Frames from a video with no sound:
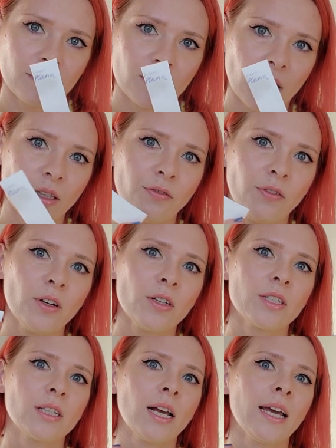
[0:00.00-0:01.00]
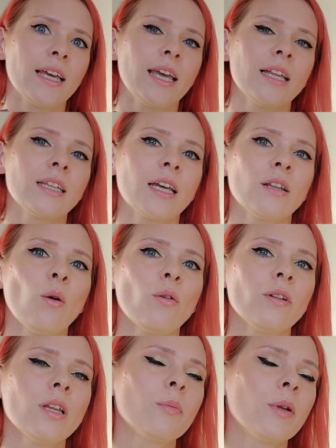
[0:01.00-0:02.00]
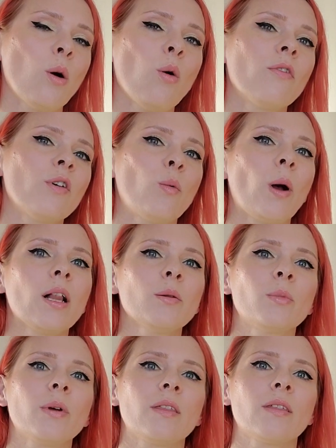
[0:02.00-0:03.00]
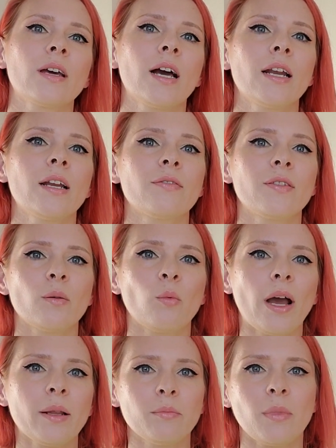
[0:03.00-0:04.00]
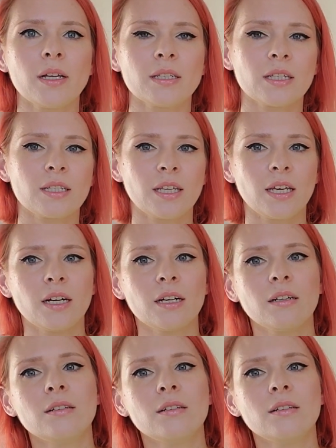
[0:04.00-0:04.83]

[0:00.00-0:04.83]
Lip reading: At first, I again get a little bit overwhelmed with the kind of the white musks here.